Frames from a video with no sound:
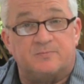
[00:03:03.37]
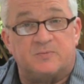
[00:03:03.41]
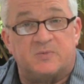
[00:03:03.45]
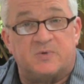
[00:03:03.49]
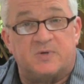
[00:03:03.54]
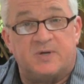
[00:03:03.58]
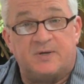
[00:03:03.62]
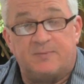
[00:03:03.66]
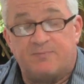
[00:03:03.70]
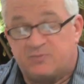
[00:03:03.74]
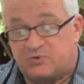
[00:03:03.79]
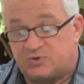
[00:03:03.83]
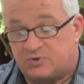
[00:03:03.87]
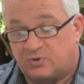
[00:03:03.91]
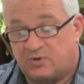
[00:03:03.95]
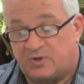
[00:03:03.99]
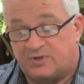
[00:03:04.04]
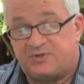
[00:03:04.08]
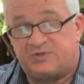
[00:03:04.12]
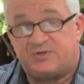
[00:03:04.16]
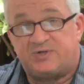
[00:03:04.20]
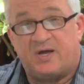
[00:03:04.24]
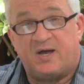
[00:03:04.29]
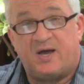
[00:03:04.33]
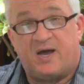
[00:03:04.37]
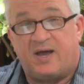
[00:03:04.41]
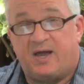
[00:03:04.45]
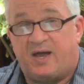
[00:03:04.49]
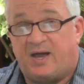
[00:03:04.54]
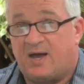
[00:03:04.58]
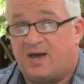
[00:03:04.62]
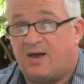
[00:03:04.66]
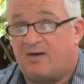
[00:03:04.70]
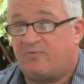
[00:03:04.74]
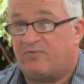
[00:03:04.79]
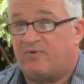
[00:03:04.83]
Okay? So let's say I
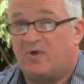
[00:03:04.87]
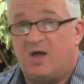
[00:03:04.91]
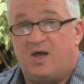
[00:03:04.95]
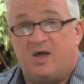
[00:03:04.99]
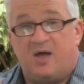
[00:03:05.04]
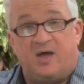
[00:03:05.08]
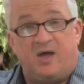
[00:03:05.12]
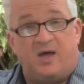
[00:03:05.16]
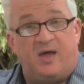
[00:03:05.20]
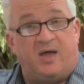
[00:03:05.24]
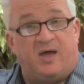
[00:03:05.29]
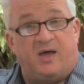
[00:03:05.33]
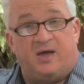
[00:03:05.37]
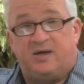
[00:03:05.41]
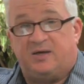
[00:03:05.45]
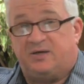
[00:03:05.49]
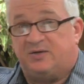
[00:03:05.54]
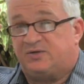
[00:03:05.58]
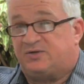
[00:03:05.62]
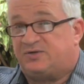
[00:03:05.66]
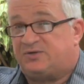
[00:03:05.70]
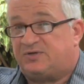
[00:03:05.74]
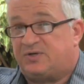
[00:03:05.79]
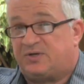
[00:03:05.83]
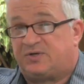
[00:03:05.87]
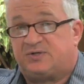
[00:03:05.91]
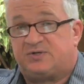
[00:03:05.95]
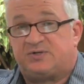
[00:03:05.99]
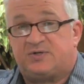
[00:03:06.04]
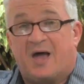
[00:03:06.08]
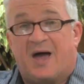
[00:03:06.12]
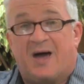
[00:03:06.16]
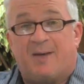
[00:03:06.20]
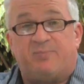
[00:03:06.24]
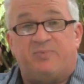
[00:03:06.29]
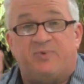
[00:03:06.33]
have a
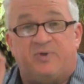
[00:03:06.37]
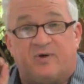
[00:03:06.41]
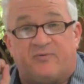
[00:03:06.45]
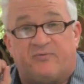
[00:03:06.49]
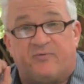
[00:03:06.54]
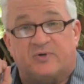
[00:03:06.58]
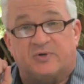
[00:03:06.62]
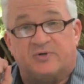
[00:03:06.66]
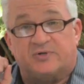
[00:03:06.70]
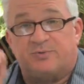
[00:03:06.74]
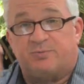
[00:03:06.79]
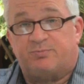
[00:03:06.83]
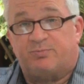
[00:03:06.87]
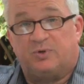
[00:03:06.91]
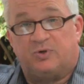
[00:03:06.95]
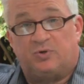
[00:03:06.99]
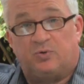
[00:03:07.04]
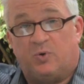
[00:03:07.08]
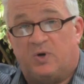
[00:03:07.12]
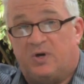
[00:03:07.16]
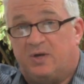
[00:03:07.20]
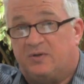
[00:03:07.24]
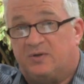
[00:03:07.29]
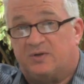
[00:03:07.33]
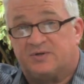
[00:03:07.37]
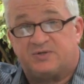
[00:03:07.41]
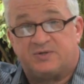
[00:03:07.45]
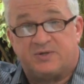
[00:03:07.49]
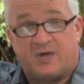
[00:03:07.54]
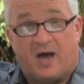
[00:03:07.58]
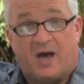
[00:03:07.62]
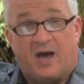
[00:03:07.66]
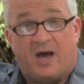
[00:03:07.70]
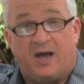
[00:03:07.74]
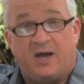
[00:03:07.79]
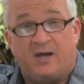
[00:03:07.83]
6-stop difference between the
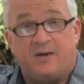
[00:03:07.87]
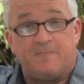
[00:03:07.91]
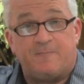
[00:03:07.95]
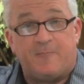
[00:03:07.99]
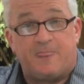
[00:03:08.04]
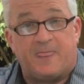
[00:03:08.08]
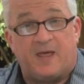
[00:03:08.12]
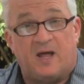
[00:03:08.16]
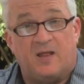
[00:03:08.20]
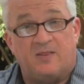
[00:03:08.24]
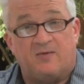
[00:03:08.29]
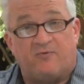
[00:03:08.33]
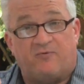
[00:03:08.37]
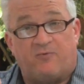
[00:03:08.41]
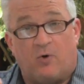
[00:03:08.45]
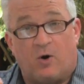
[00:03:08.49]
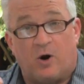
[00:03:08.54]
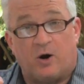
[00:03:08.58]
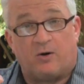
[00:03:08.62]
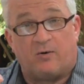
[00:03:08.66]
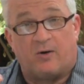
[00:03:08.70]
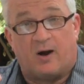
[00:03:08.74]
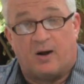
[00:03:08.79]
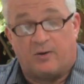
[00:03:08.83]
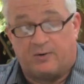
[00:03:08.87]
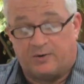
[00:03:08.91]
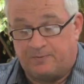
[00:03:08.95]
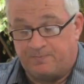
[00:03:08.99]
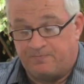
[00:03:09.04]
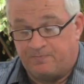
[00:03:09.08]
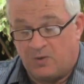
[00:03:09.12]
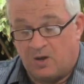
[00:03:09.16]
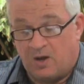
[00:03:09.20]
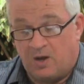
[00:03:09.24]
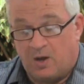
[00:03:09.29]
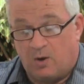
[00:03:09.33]
sky and the foreground.
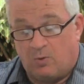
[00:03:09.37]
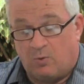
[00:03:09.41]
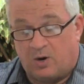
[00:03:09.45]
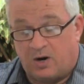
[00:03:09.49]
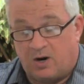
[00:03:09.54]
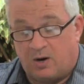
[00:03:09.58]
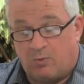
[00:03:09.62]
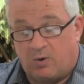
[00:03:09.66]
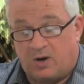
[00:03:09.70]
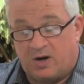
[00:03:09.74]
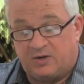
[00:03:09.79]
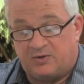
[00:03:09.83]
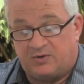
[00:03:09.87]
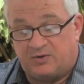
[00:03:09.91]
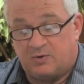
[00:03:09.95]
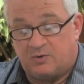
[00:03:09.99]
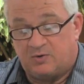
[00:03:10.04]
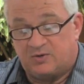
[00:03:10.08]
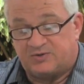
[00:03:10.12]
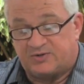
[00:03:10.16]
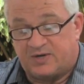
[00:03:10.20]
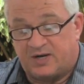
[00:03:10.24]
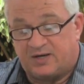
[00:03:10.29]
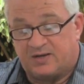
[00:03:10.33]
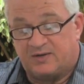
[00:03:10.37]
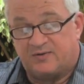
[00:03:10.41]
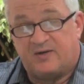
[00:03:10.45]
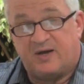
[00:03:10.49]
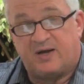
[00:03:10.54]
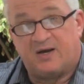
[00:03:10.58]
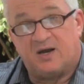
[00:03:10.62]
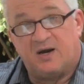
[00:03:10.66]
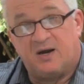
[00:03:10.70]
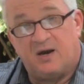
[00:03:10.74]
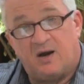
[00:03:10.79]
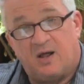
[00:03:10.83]
What I want to do is I can
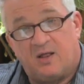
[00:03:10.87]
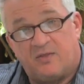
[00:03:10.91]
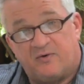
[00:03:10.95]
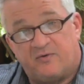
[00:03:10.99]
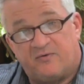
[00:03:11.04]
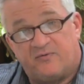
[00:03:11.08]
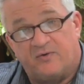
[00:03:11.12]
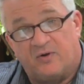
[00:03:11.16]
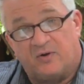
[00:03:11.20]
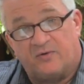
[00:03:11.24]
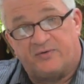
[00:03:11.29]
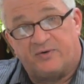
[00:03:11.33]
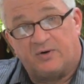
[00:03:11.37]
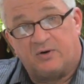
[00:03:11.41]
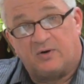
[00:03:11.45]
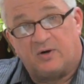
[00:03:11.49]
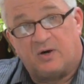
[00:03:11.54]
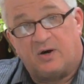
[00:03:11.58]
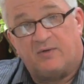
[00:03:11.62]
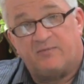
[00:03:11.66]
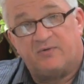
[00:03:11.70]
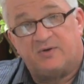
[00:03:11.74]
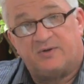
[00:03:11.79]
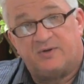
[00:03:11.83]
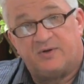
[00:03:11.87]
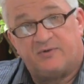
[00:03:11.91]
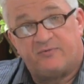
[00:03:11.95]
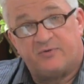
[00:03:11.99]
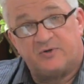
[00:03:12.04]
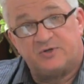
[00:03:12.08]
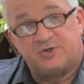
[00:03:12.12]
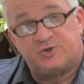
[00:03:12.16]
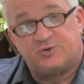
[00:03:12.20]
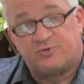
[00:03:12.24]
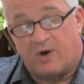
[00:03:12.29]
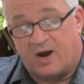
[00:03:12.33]
take another filter of a
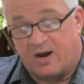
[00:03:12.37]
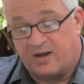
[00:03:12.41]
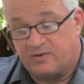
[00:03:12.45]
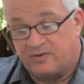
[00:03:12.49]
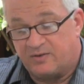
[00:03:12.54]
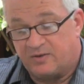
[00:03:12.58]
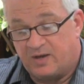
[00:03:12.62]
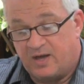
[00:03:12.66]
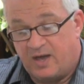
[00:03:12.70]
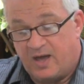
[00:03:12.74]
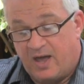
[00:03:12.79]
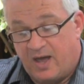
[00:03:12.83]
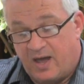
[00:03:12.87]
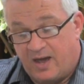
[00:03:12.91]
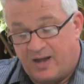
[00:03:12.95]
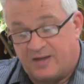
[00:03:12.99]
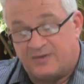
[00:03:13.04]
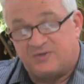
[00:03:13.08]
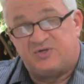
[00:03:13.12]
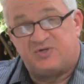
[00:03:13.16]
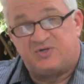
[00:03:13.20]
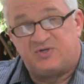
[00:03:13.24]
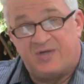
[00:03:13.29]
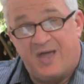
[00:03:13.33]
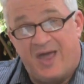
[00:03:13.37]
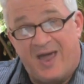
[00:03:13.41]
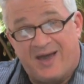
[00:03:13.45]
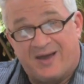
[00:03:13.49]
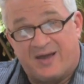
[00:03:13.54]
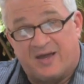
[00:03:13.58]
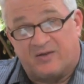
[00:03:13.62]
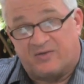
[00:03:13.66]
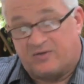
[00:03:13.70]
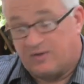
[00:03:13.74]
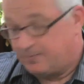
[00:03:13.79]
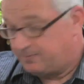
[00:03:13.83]
different strength and stack
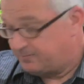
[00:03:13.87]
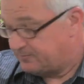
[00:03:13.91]
it.